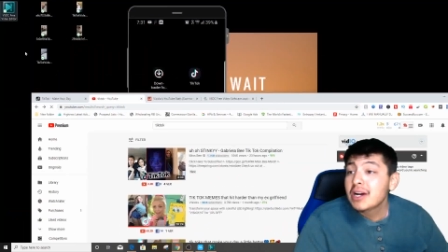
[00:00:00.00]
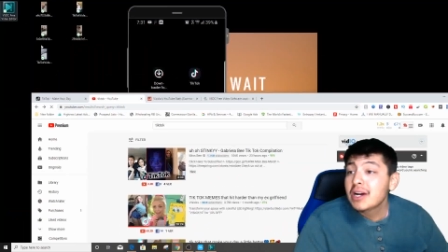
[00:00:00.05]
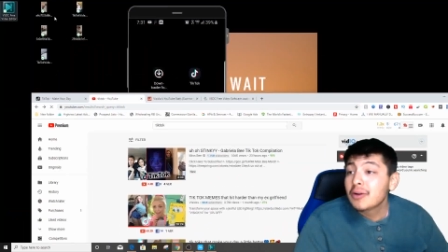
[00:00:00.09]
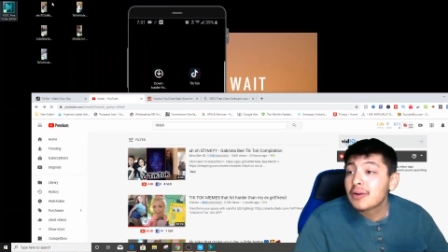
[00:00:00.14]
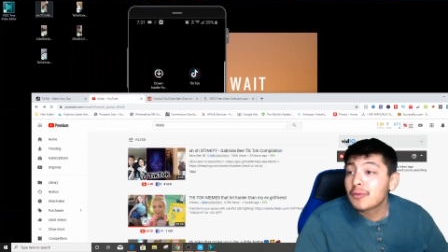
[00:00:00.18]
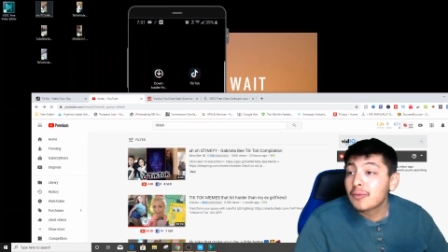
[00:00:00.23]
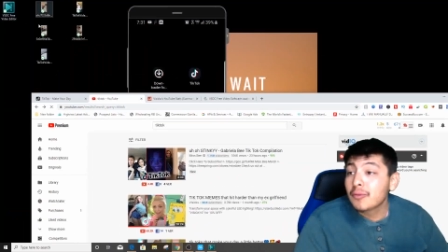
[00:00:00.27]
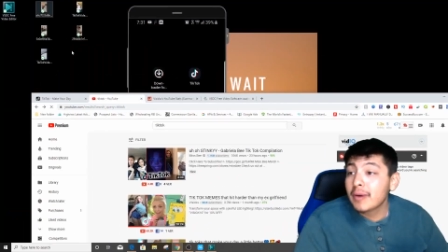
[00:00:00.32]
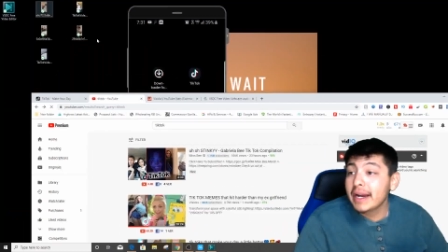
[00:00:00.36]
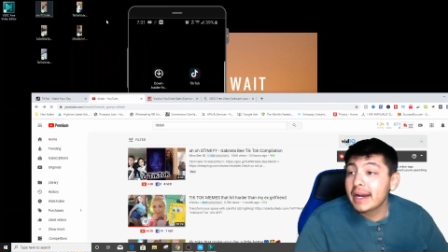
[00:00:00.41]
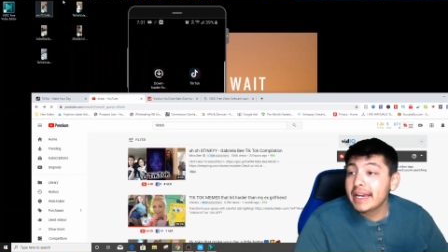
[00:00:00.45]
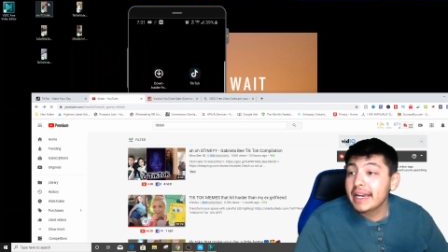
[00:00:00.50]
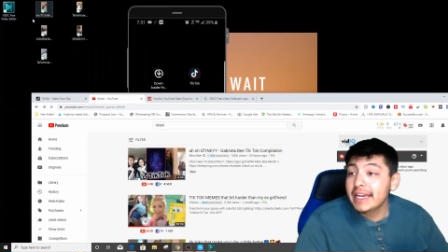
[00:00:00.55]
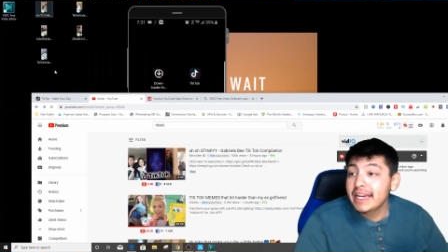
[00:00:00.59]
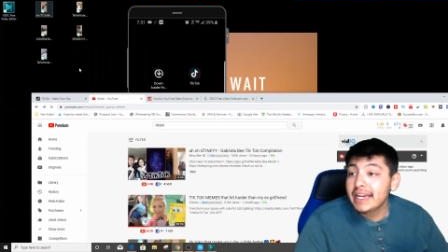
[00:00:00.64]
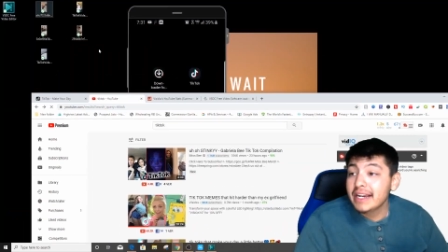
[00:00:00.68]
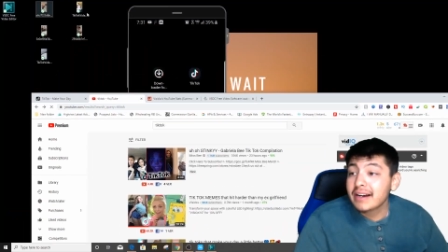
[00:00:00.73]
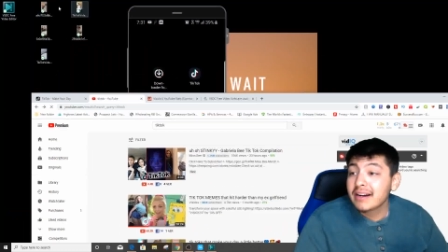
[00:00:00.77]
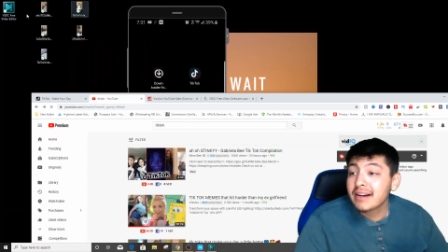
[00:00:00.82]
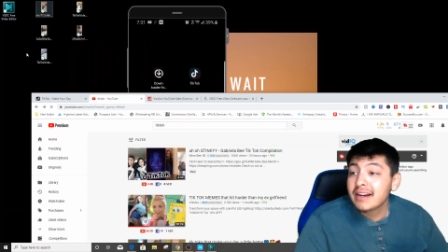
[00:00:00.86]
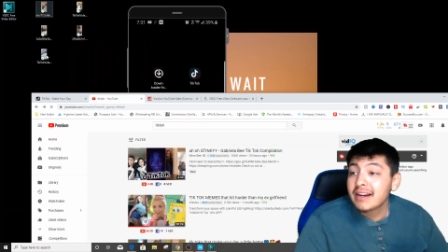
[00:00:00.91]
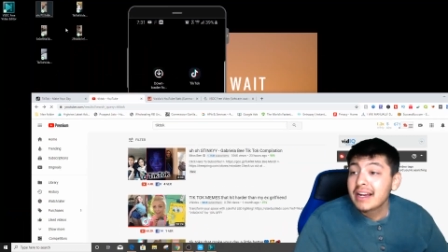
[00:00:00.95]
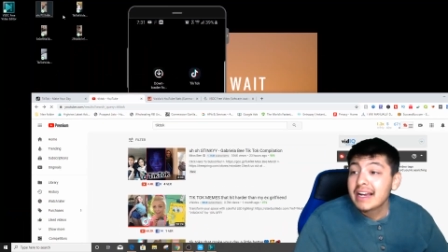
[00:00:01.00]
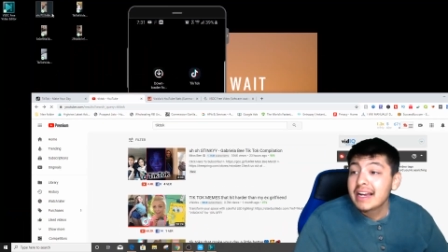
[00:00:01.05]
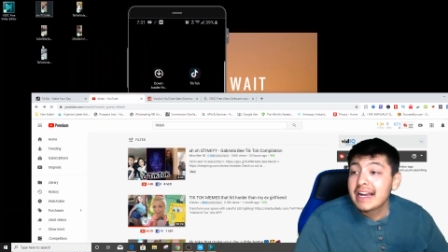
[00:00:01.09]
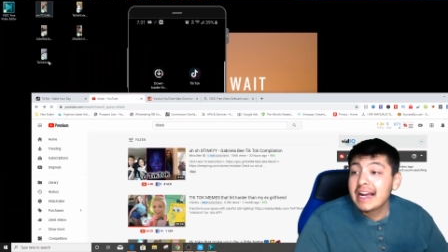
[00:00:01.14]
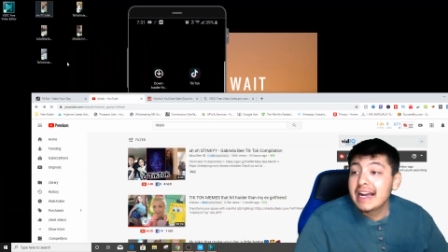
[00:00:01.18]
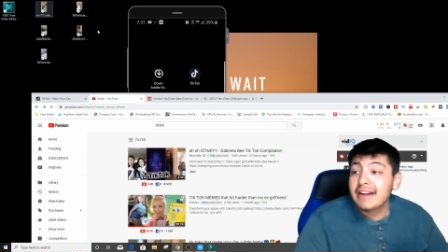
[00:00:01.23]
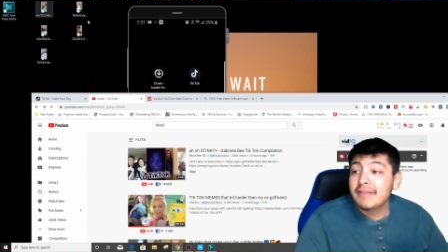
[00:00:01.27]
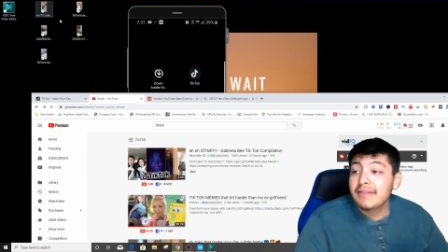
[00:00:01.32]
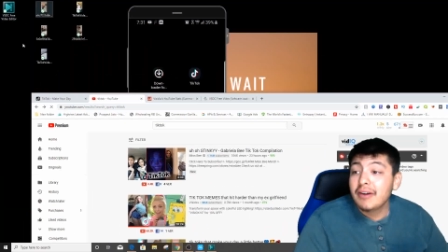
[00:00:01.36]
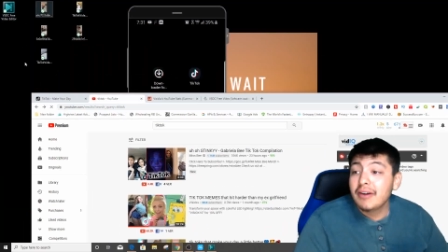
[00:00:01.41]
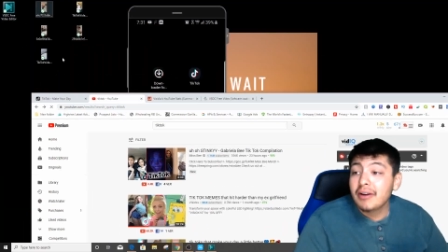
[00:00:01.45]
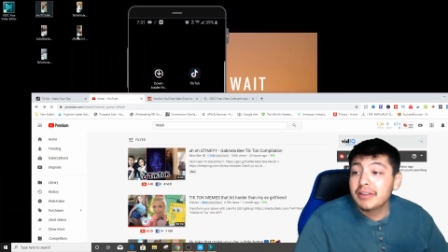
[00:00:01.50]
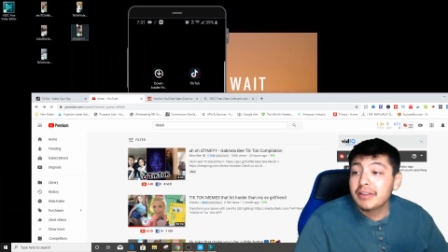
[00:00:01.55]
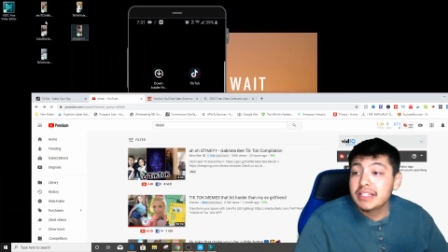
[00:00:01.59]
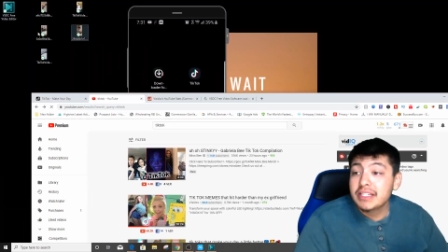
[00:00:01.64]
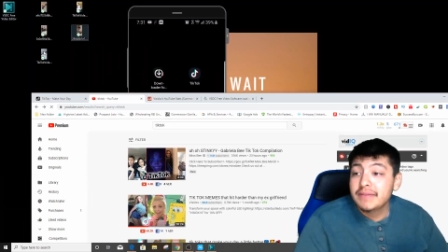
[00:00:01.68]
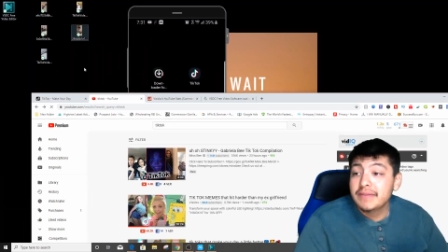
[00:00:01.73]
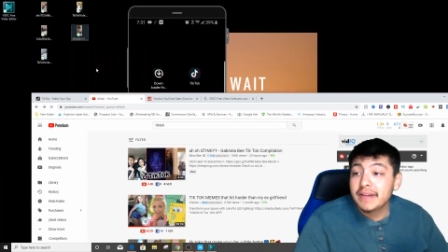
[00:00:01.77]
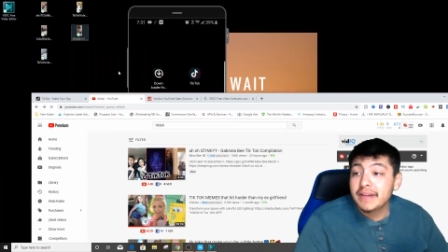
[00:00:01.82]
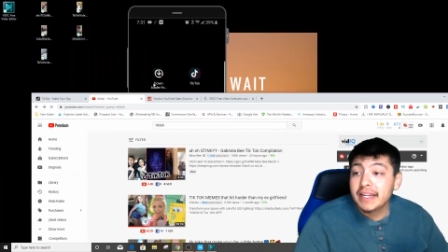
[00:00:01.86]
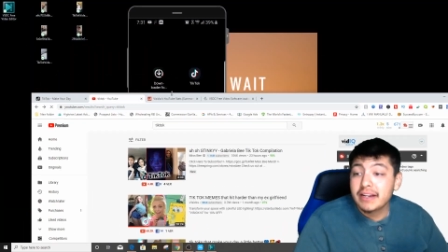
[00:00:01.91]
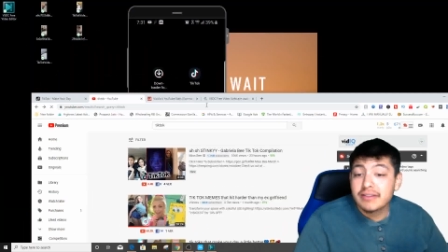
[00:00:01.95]
right here. I have all
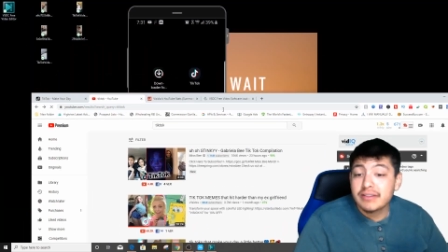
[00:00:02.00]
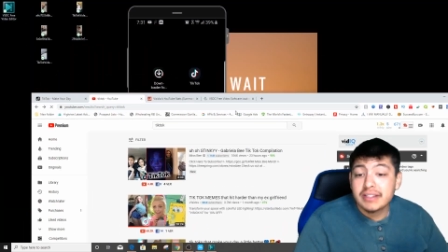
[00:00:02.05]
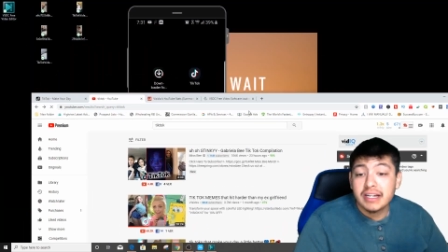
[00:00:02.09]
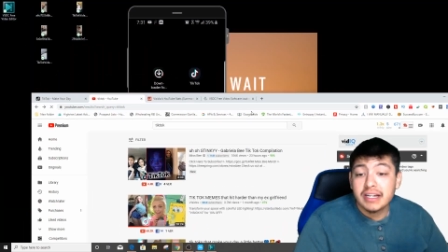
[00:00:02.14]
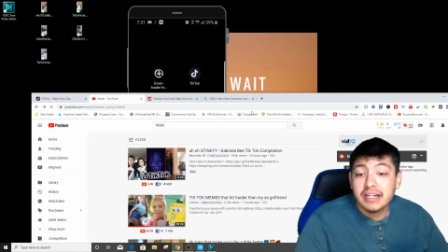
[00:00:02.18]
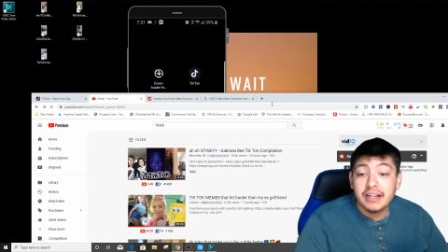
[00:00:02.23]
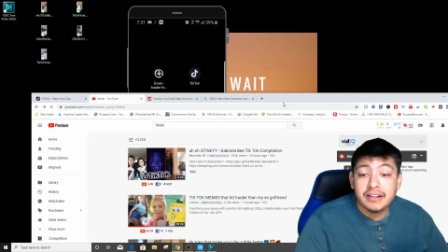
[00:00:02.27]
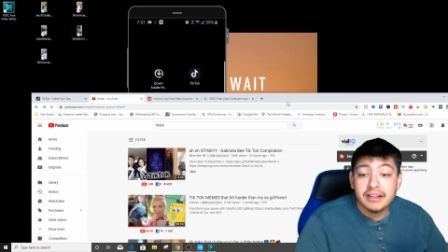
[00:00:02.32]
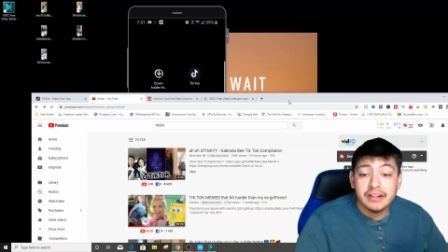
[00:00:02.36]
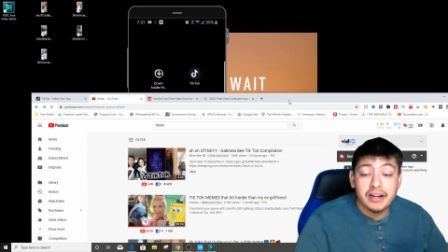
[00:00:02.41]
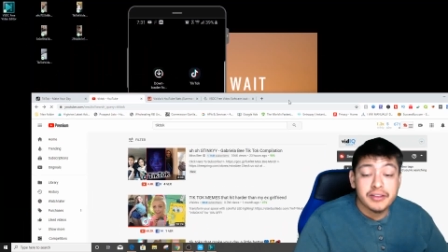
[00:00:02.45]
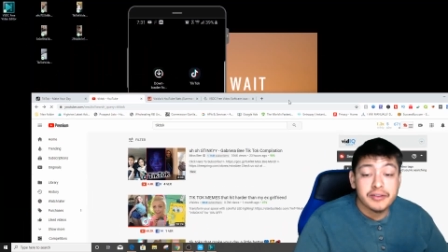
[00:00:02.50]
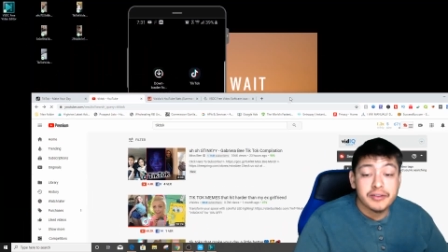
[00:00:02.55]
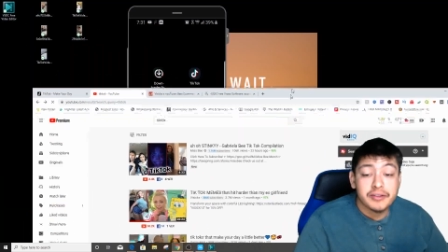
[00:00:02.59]
these videos uh, other